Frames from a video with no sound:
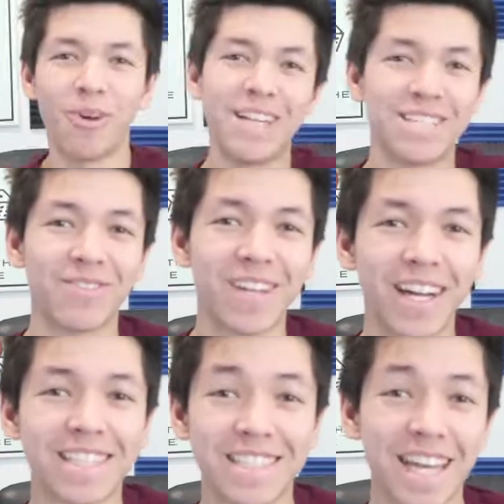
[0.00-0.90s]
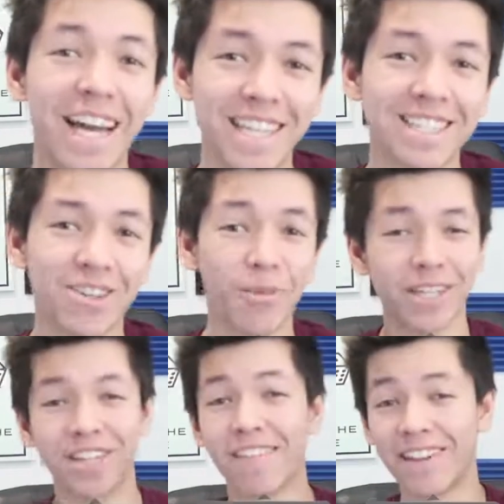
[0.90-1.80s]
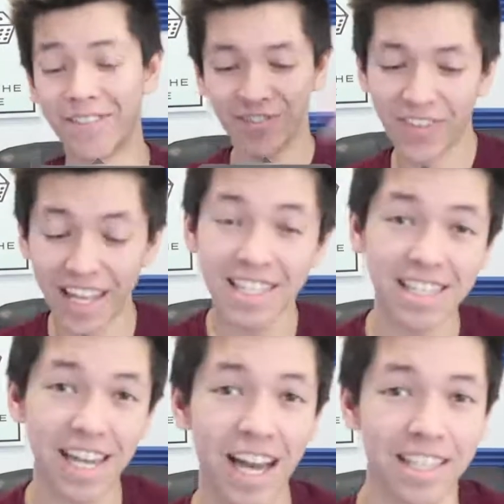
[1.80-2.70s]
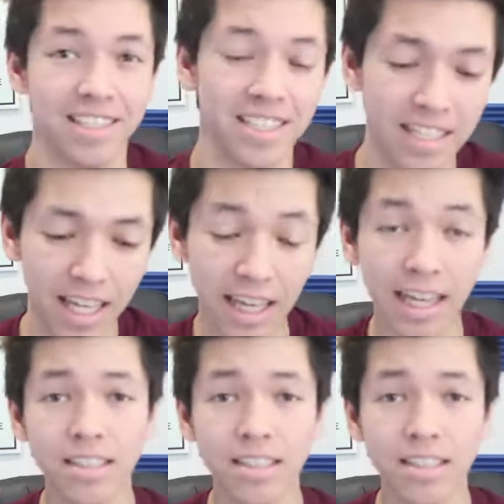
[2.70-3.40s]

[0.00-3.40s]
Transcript: What is up, guys? Addy's here. Hope you guys are having a fantastic day.